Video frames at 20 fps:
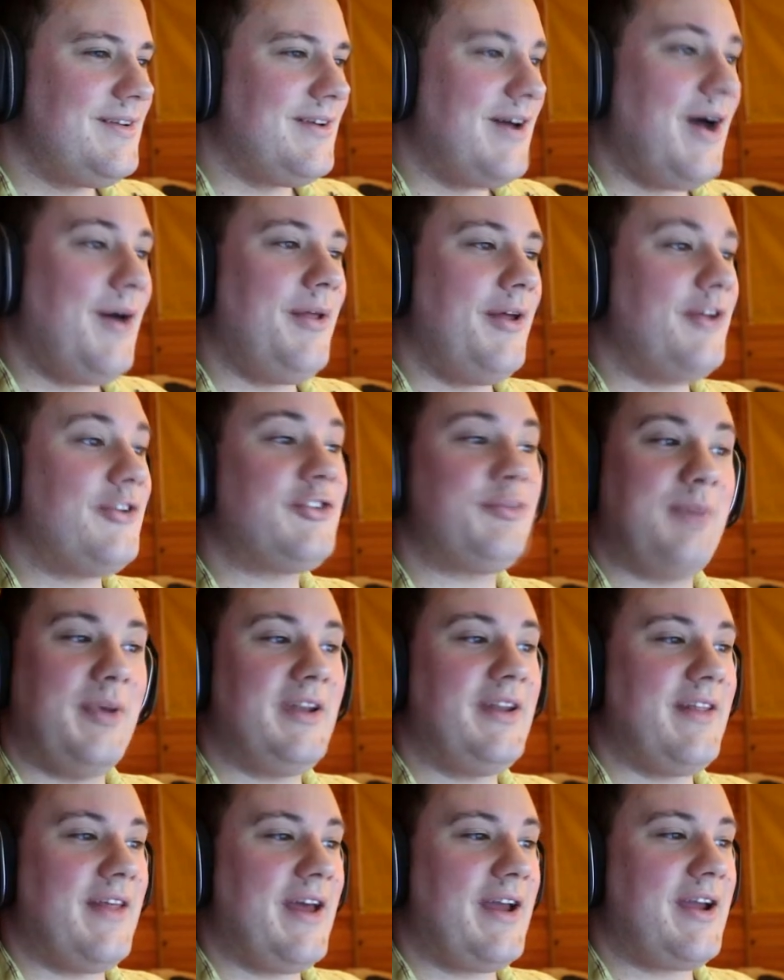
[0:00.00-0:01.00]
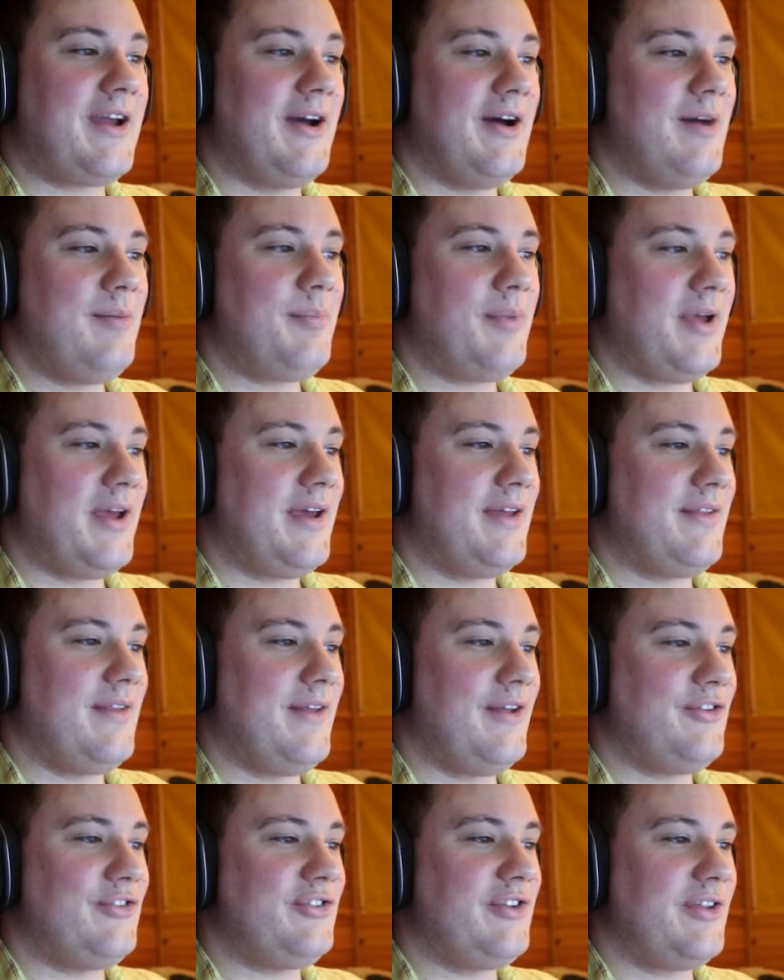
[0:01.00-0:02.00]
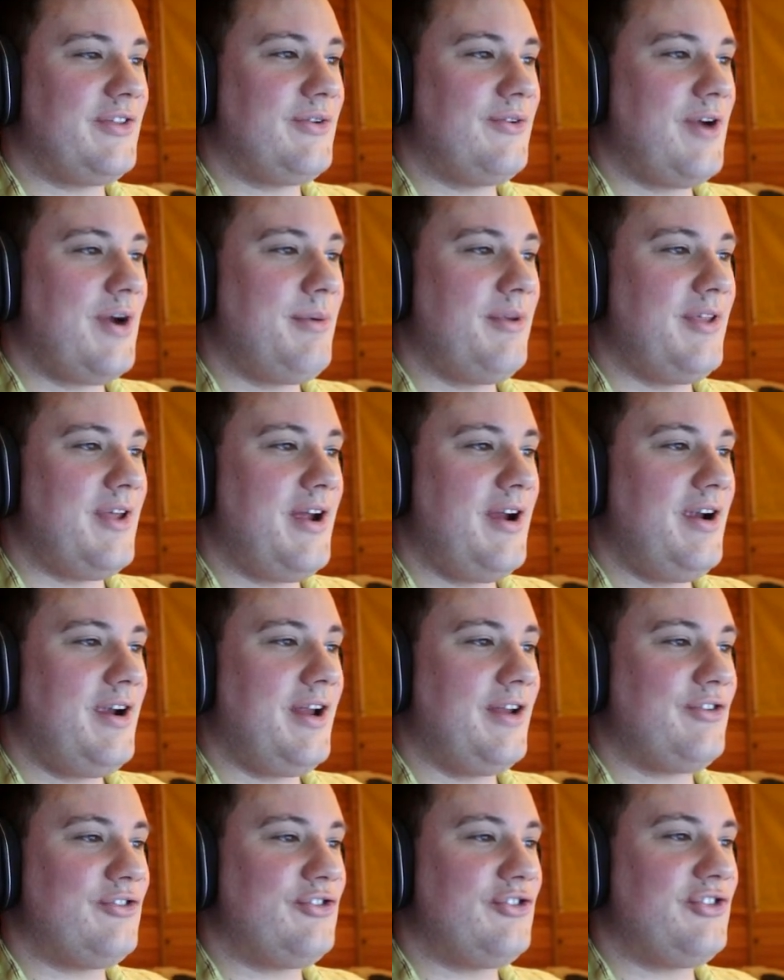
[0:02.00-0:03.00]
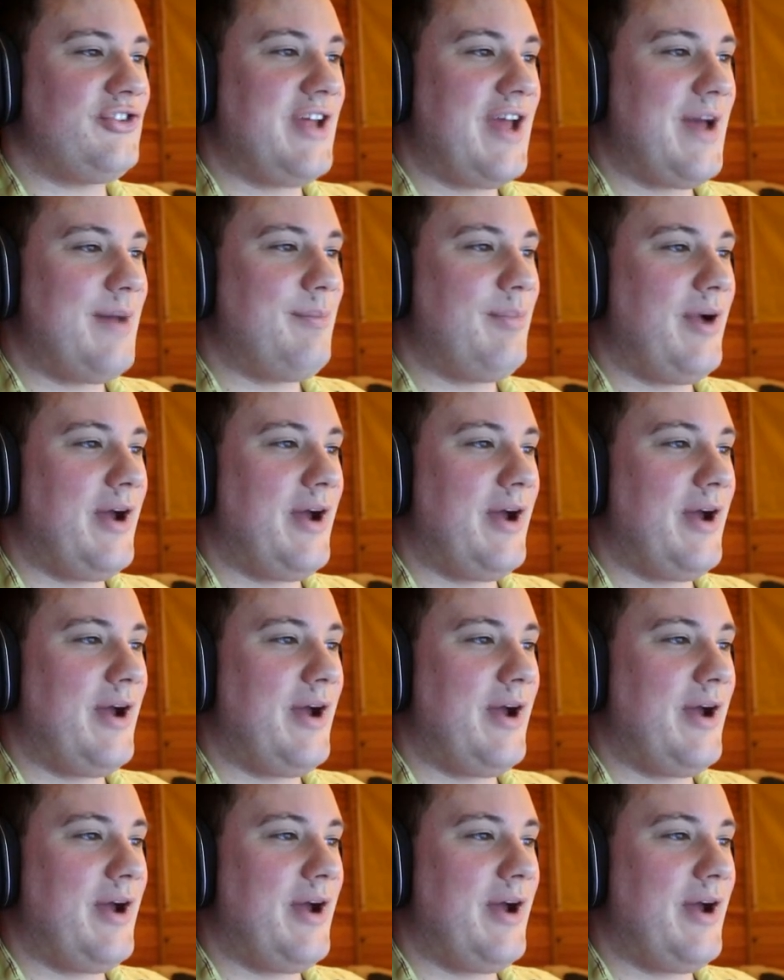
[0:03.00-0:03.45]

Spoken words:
Oh, they spit into that cup, and then they stick their arm in there, get stabbed